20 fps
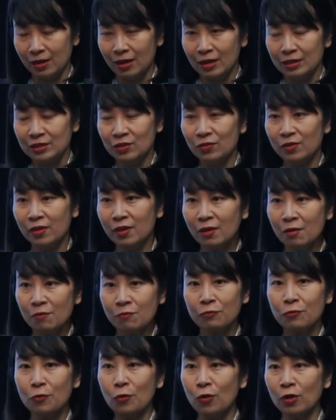So
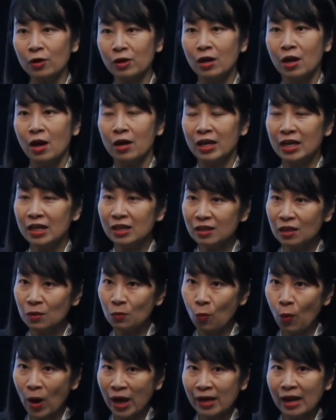therefore, in the
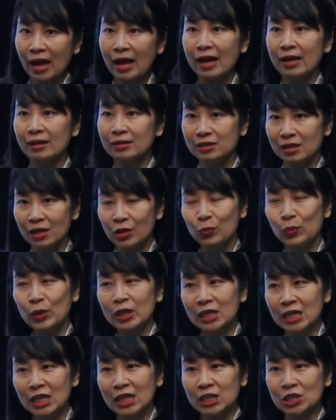one hand, we
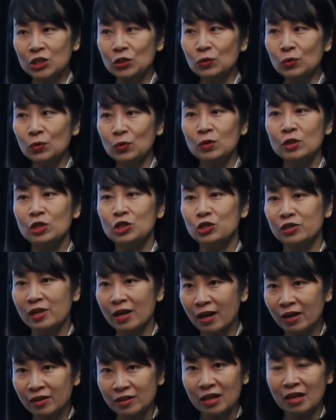need to
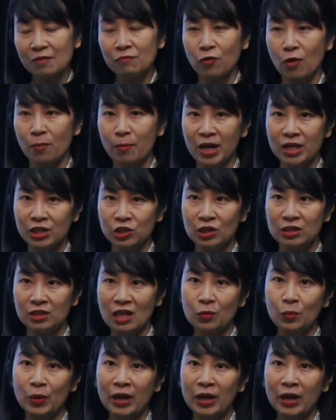share the information that we